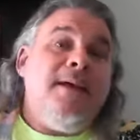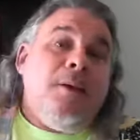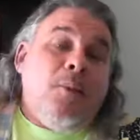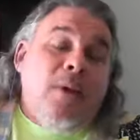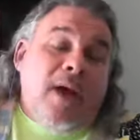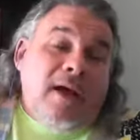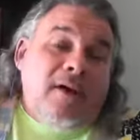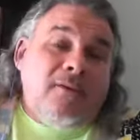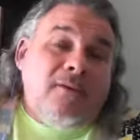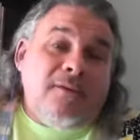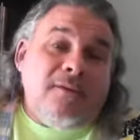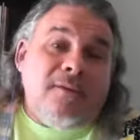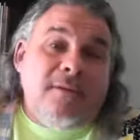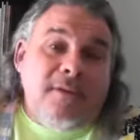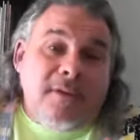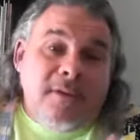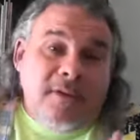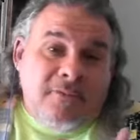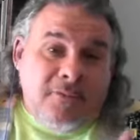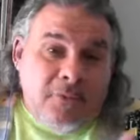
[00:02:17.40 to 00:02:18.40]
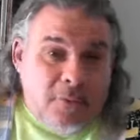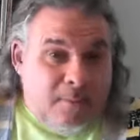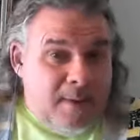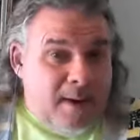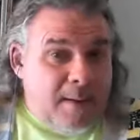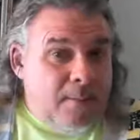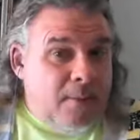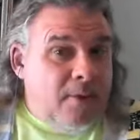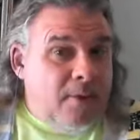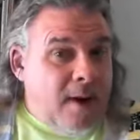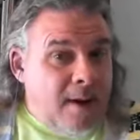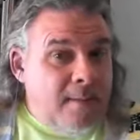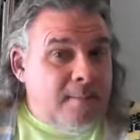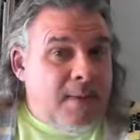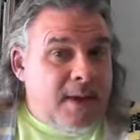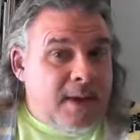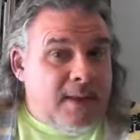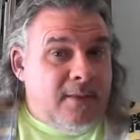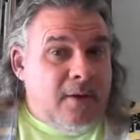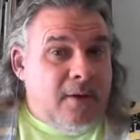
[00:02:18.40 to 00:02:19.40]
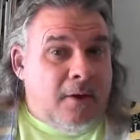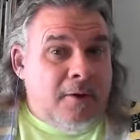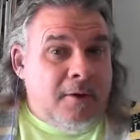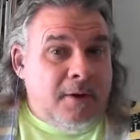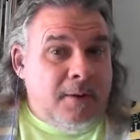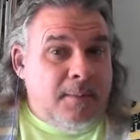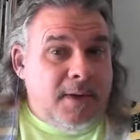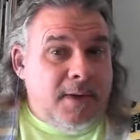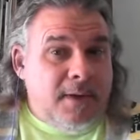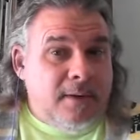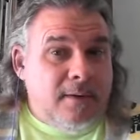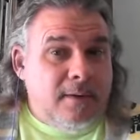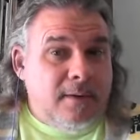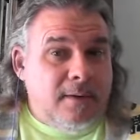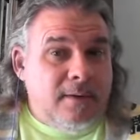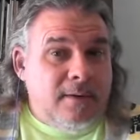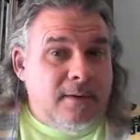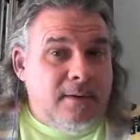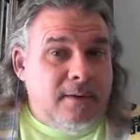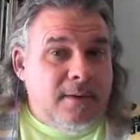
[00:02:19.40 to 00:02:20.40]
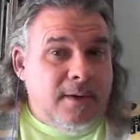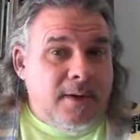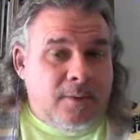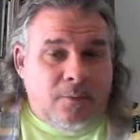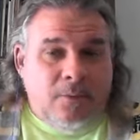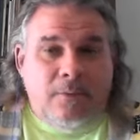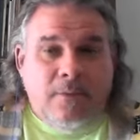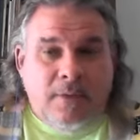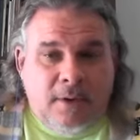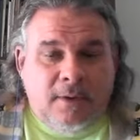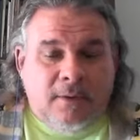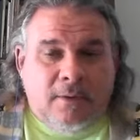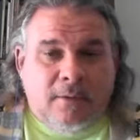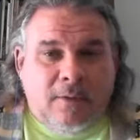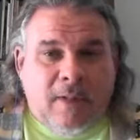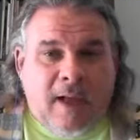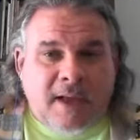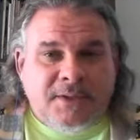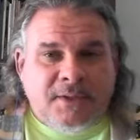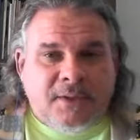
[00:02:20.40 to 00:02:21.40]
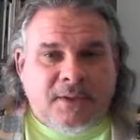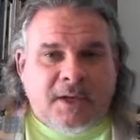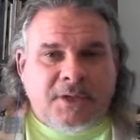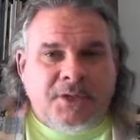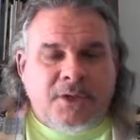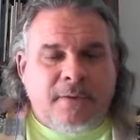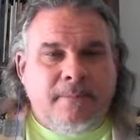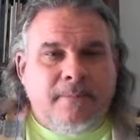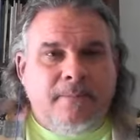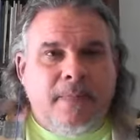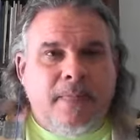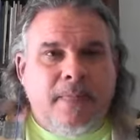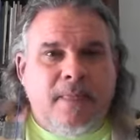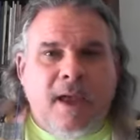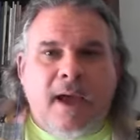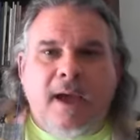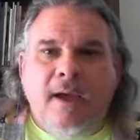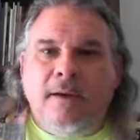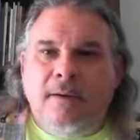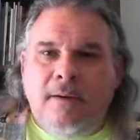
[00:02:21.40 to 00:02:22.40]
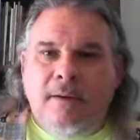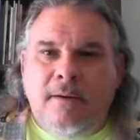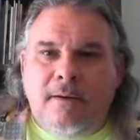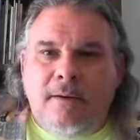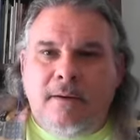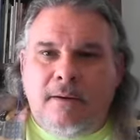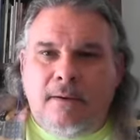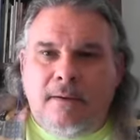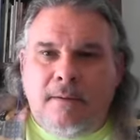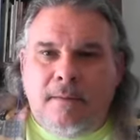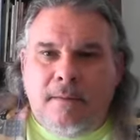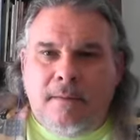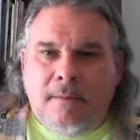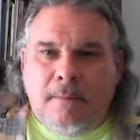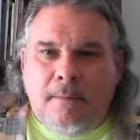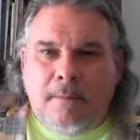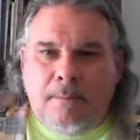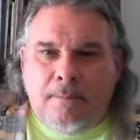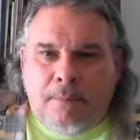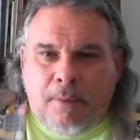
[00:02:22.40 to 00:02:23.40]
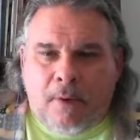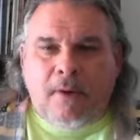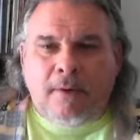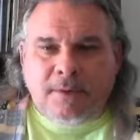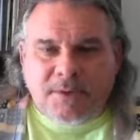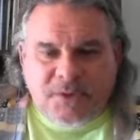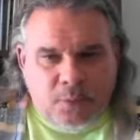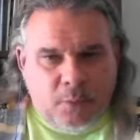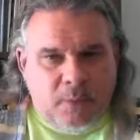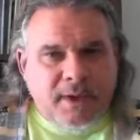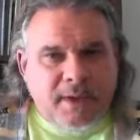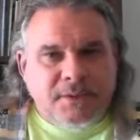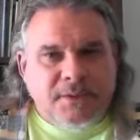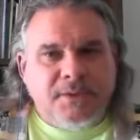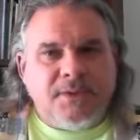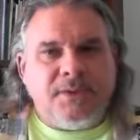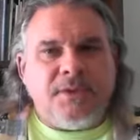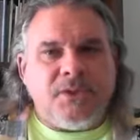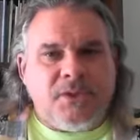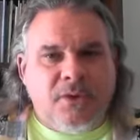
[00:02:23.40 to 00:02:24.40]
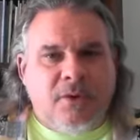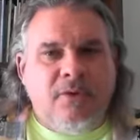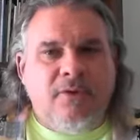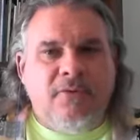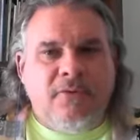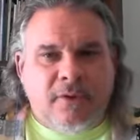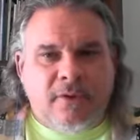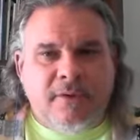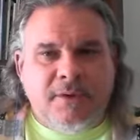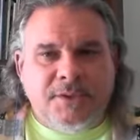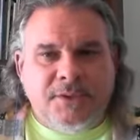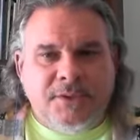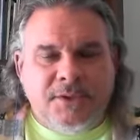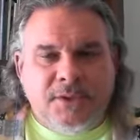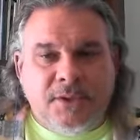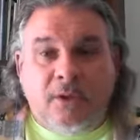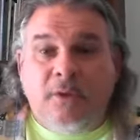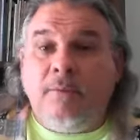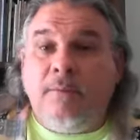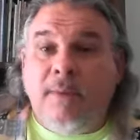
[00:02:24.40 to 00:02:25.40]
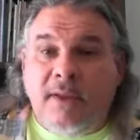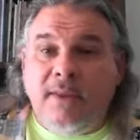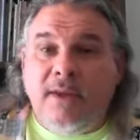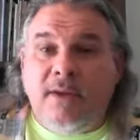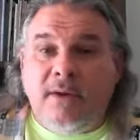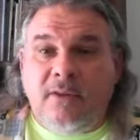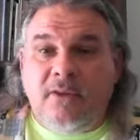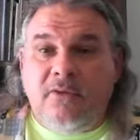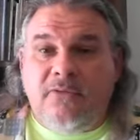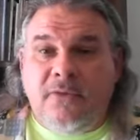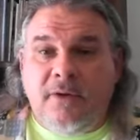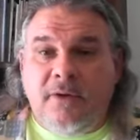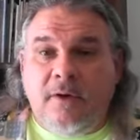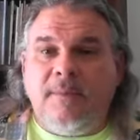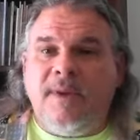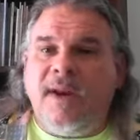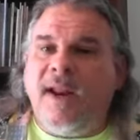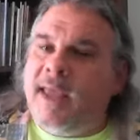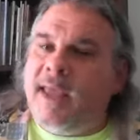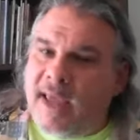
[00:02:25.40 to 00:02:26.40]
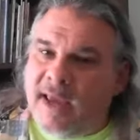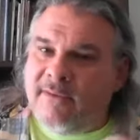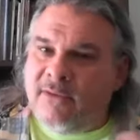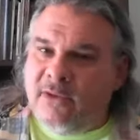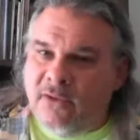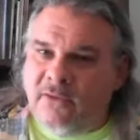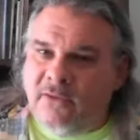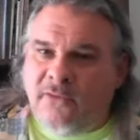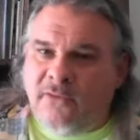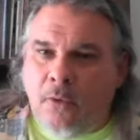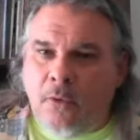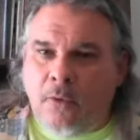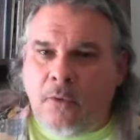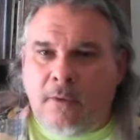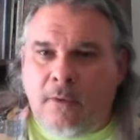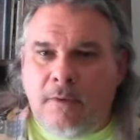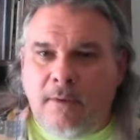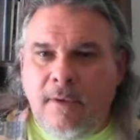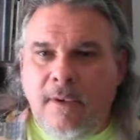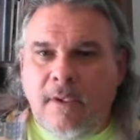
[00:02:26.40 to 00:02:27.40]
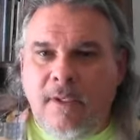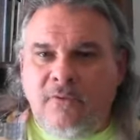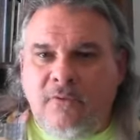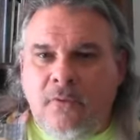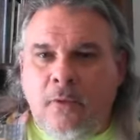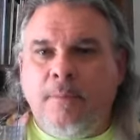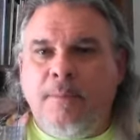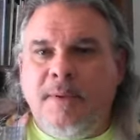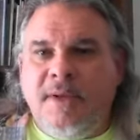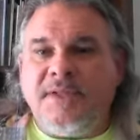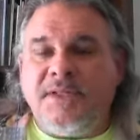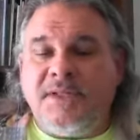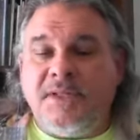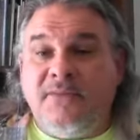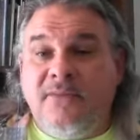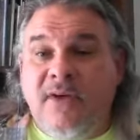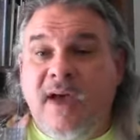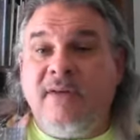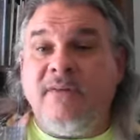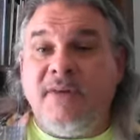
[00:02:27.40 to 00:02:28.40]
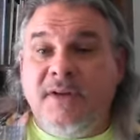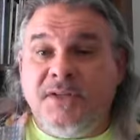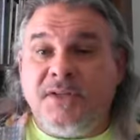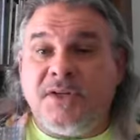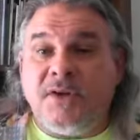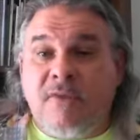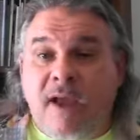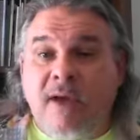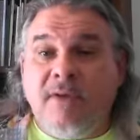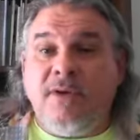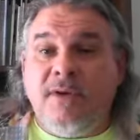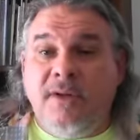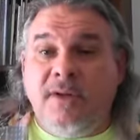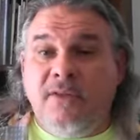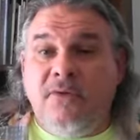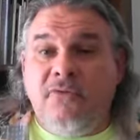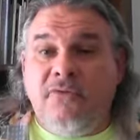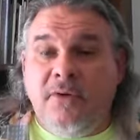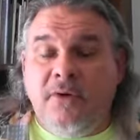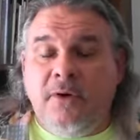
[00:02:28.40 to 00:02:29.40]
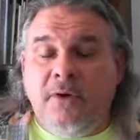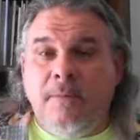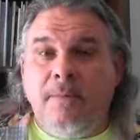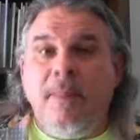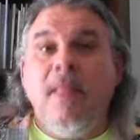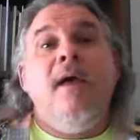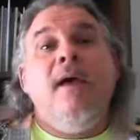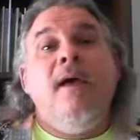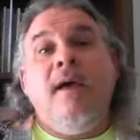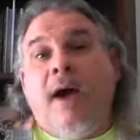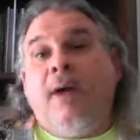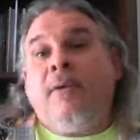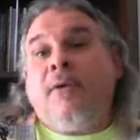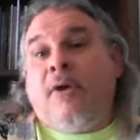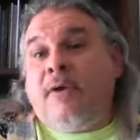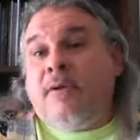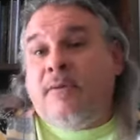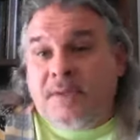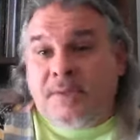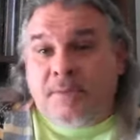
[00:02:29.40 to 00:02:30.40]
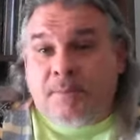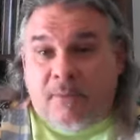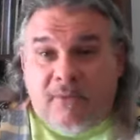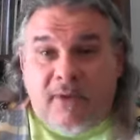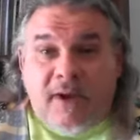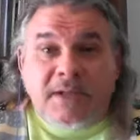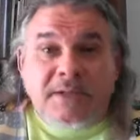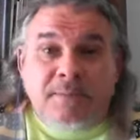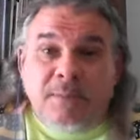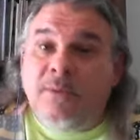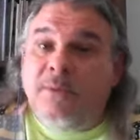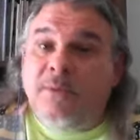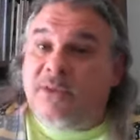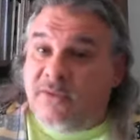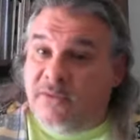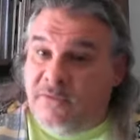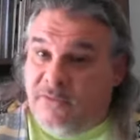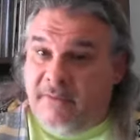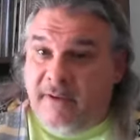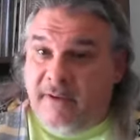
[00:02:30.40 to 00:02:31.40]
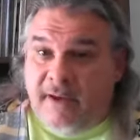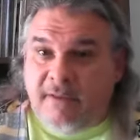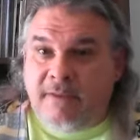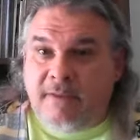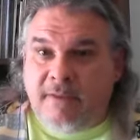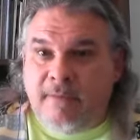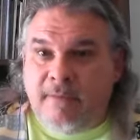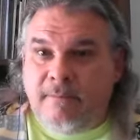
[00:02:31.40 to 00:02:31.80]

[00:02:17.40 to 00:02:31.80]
Well, if you remember, I make the argument in the last lecture that Barnes wins the struggle for Chris's soul by the end of the film. And I gave you four pieces of evidence grounded in the film. I would argue this provides me with a fifth.